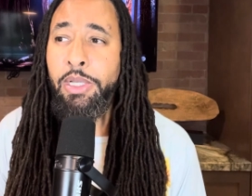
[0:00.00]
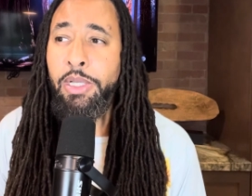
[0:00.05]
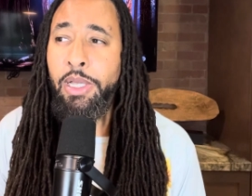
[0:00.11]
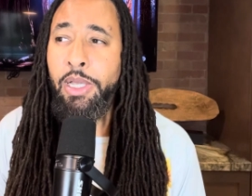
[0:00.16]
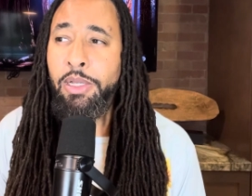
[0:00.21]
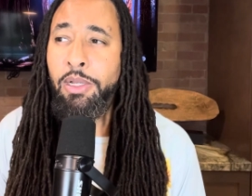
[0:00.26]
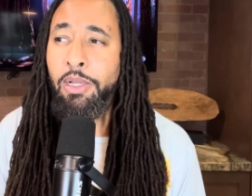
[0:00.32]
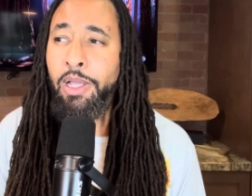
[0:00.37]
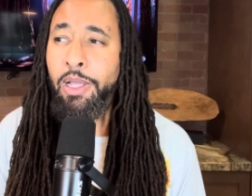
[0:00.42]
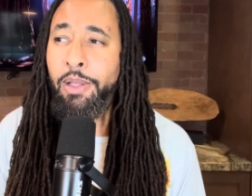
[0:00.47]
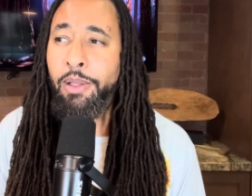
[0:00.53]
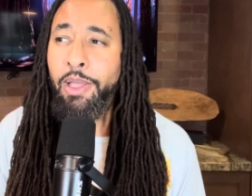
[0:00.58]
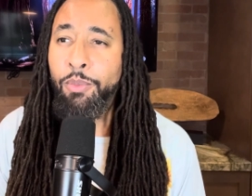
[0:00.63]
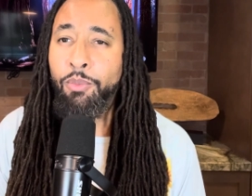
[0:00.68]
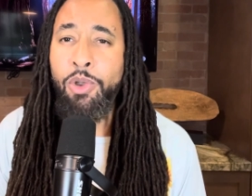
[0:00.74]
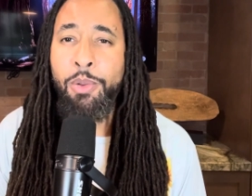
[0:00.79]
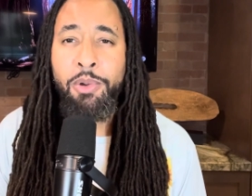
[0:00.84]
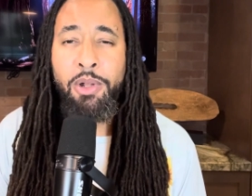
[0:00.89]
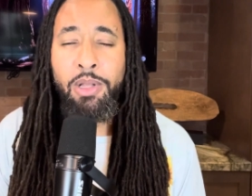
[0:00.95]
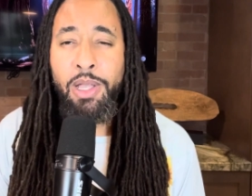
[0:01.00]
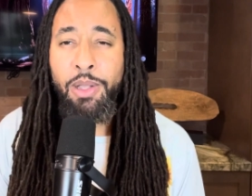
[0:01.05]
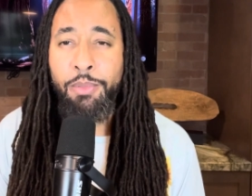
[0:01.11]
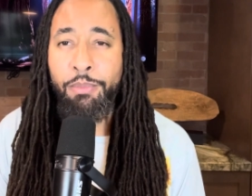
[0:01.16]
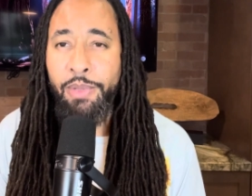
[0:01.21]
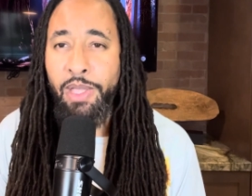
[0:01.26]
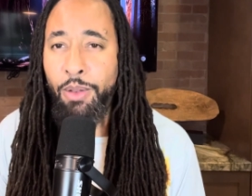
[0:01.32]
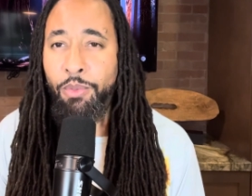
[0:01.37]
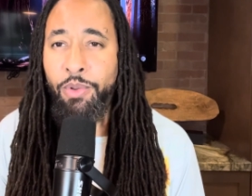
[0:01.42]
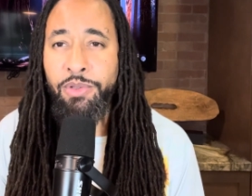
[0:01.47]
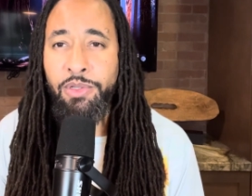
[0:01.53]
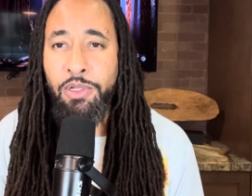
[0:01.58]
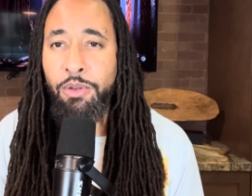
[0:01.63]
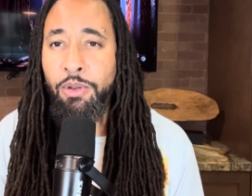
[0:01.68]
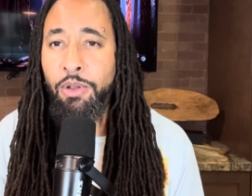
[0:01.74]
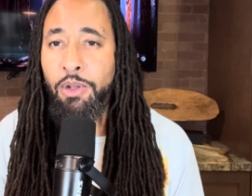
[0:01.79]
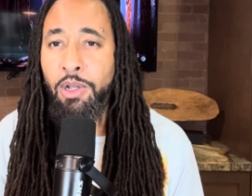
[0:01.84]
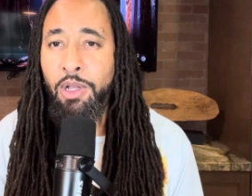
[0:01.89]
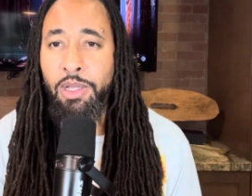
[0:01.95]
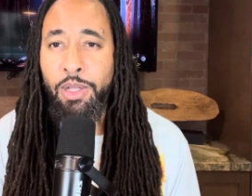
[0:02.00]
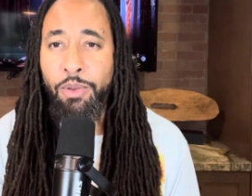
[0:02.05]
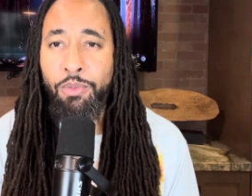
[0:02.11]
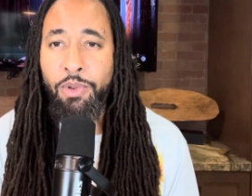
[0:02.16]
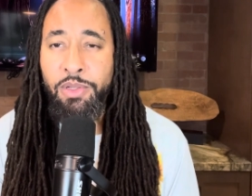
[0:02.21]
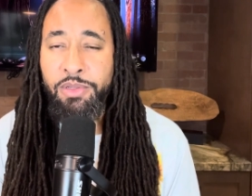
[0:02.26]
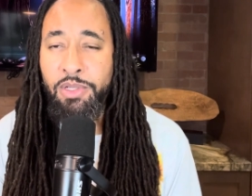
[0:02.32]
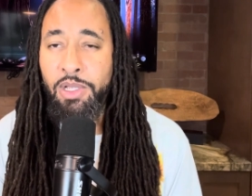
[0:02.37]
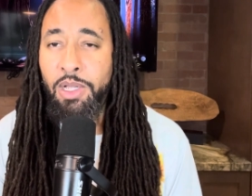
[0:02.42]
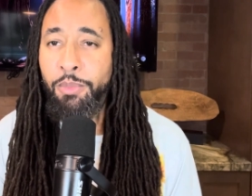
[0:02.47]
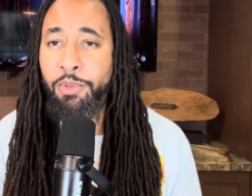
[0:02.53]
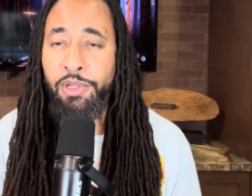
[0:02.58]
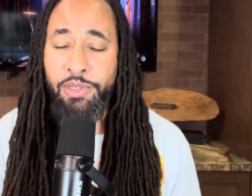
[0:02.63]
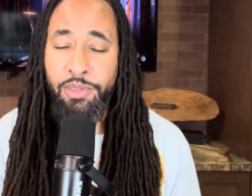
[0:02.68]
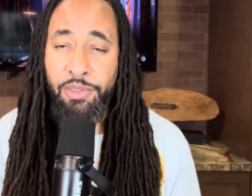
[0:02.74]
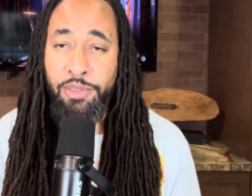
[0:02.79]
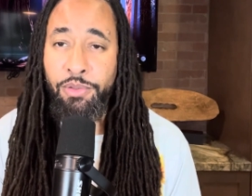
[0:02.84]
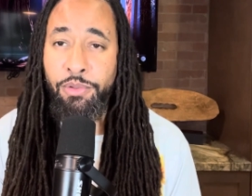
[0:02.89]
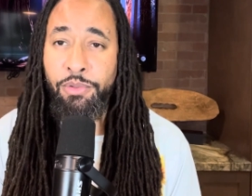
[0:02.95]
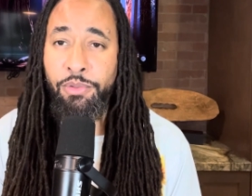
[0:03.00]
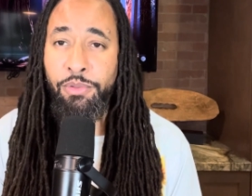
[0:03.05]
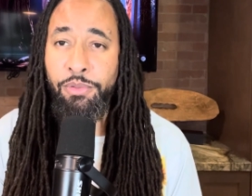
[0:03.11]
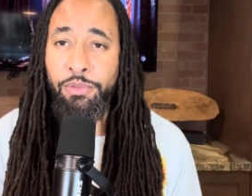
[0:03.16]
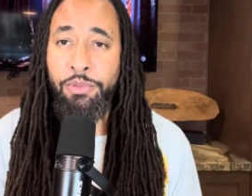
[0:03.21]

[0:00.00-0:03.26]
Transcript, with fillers: and you're like, and women are like, man, what's going on? Like, what's up with this dude?